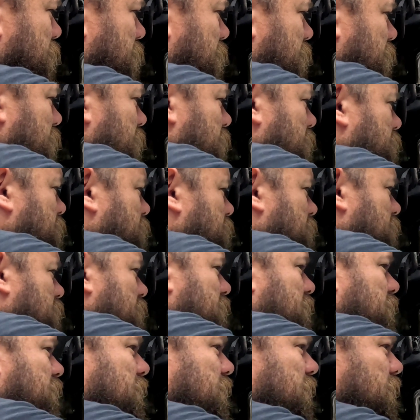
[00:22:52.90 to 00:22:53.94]
this,
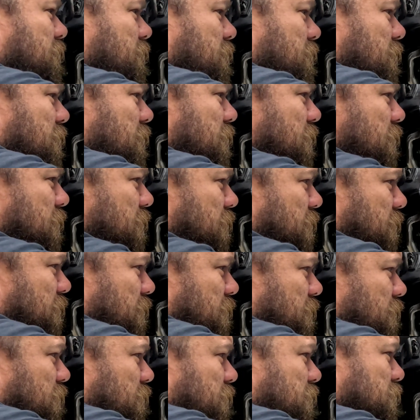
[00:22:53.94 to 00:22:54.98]

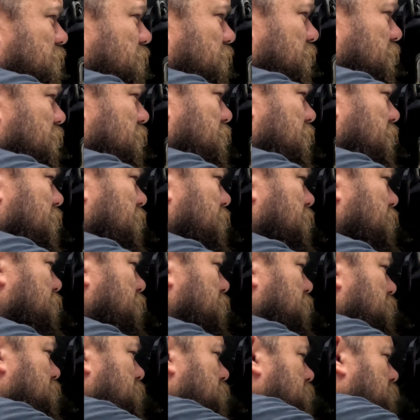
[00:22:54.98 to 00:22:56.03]
what you want to try to
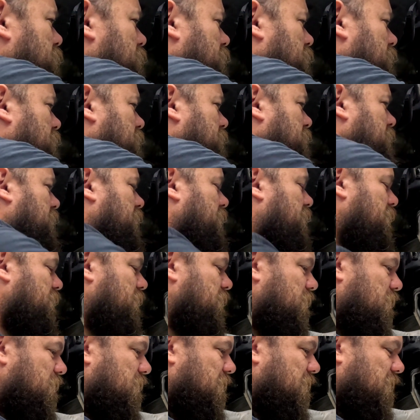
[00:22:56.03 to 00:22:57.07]
do is get
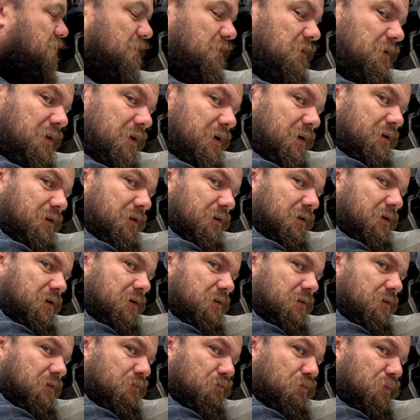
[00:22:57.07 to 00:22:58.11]
slightly
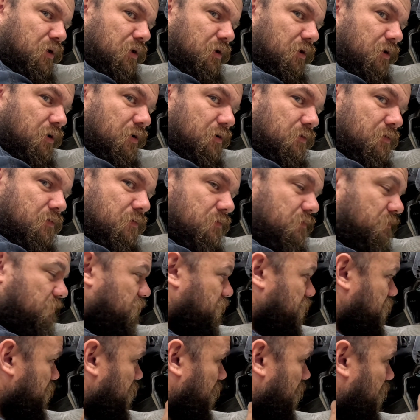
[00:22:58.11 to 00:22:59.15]
below
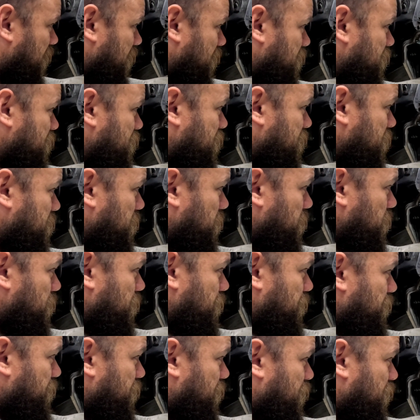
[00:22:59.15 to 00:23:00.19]
the edge.
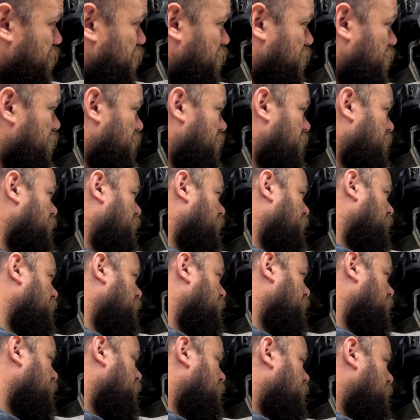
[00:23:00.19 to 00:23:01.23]
You don't want to run it.
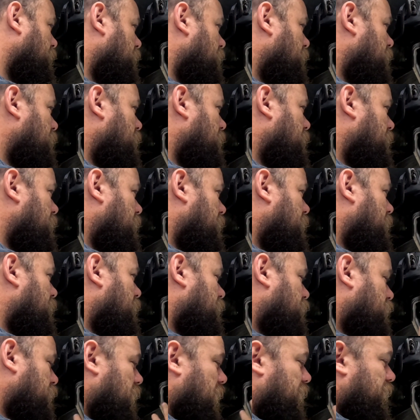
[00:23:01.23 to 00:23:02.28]

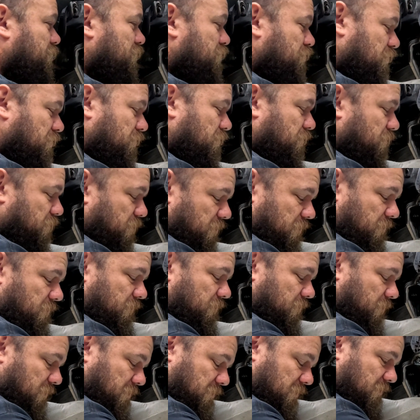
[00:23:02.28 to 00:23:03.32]
So you have to choose,
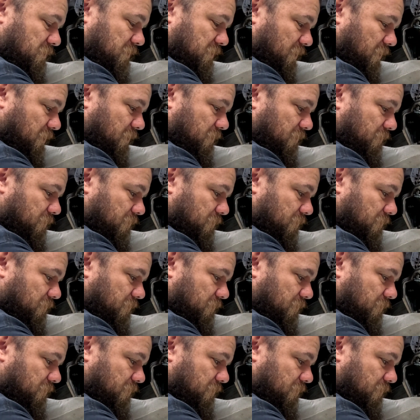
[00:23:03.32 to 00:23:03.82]
I should say.